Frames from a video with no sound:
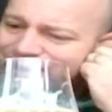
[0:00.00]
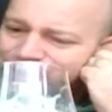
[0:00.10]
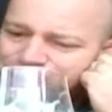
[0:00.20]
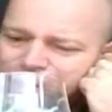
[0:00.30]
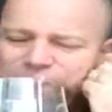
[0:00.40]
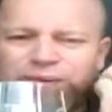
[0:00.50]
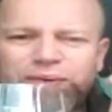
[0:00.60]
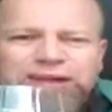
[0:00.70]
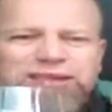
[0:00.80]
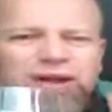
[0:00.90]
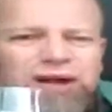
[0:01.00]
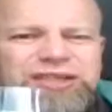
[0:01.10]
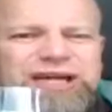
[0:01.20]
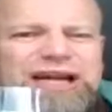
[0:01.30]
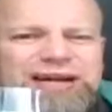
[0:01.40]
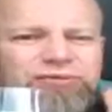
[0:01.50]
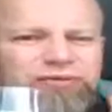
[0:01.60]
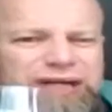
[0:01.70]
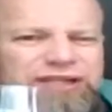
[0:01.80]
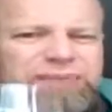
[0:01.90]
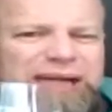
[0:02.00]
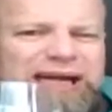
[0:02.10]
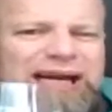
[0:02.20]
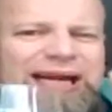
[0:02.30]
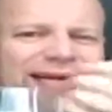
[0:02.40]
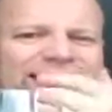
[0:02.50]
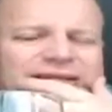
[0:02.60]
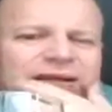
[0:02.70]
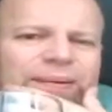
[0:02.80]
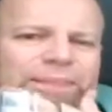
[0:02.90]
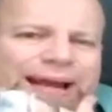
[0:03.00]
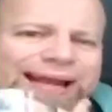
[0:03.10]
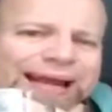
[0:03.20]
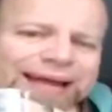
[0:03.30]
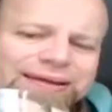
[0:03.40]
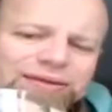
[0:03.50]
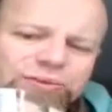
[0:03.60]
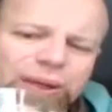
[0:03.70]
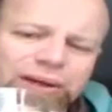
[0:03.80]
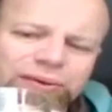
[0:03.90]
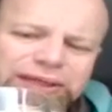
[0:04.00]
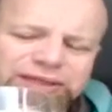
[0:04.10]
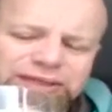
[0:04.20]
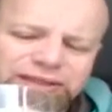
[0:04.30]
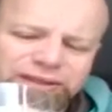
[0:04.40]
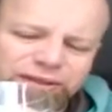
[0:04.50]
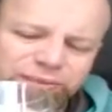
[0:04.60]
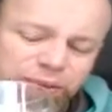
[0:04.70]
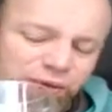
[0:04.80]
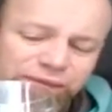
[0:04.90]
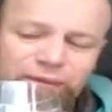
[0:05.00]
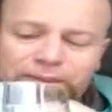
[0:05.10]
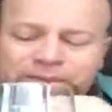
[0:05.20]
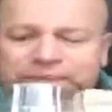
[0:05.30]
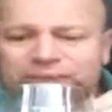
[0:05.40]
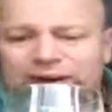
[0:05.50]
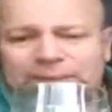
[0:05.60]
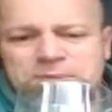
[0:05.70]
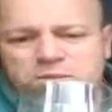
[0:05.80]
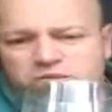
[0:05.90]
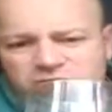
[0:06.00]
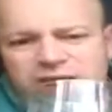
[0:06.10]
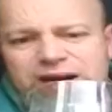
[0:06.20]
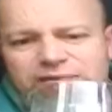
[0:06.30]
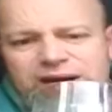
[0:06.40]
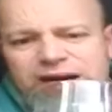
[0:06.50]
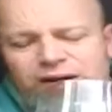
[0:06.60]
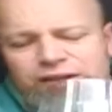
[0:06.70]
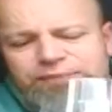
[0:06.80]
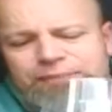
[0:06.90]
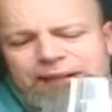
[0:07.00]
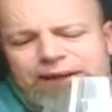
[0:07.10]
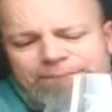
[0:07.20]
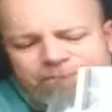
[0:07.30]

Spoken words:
It's beautiful. It's nice crisp and cleanness on the back end as well. It's beautiful. Really, really nice beer.